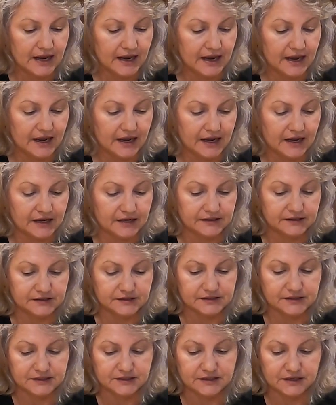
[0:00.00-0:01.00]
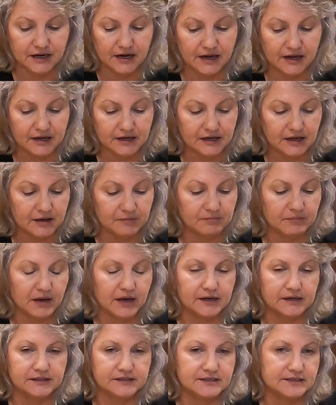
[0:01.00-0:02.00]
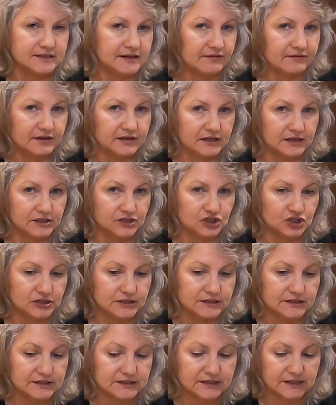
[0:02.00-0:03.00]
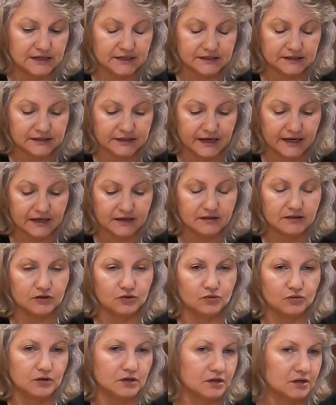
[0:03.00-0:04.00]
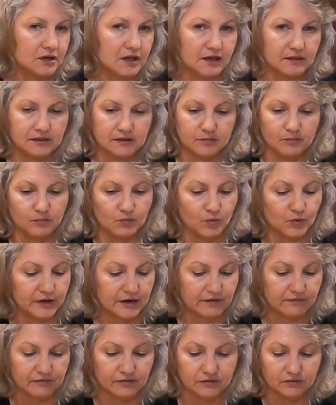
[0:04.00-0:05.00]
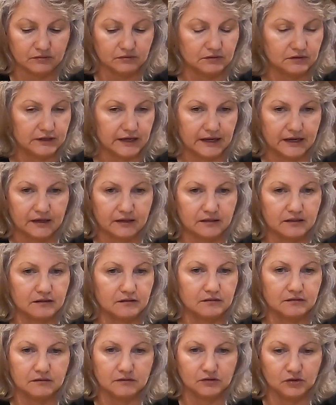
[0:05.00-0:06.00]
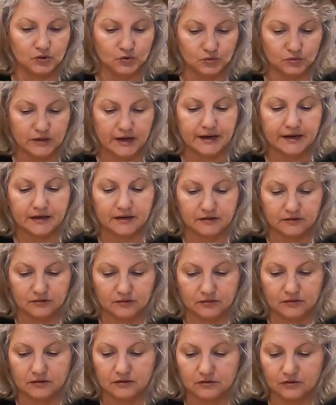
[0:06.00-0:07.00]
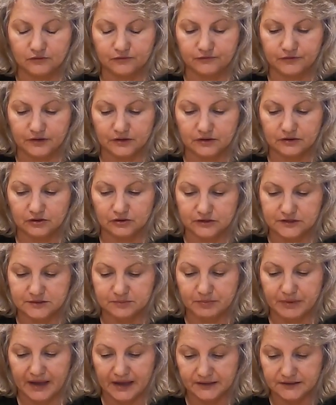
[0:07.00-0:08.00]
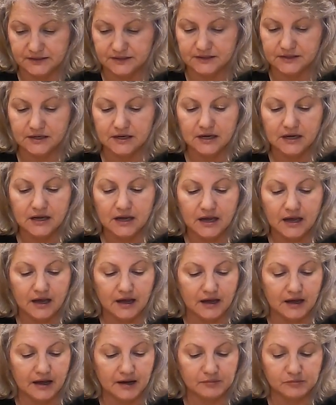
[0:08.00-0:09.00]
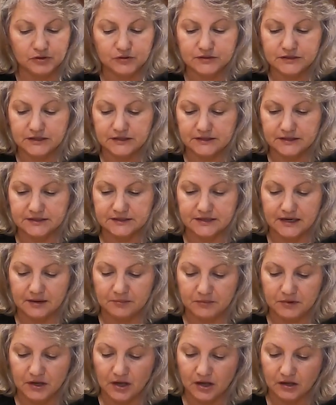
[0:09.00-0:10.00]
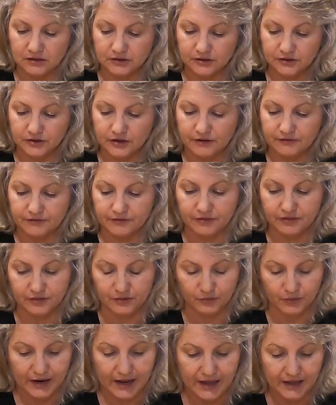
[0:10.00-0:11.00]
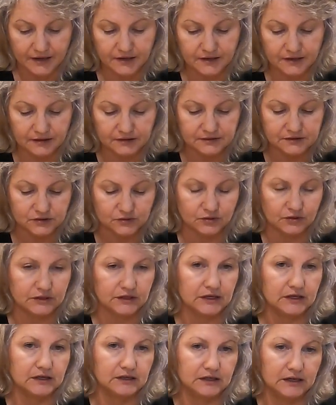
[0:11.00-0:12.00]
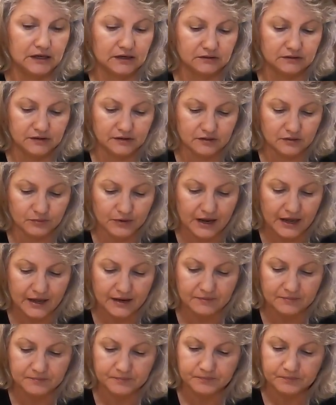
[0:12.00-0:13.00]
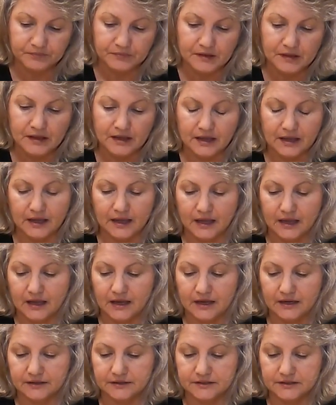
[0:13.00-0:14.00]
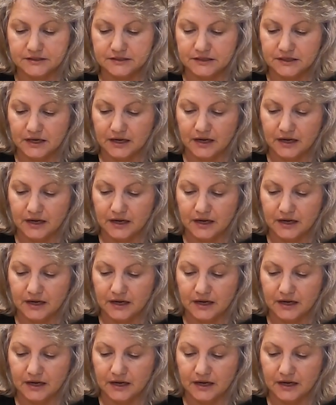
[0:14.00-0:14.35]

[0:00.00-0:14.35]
and I cut mine 7 inches in length. You can cut them whatever length you like and you feel looks best. I'm using the same color of thread, so I'll need a needle and thread and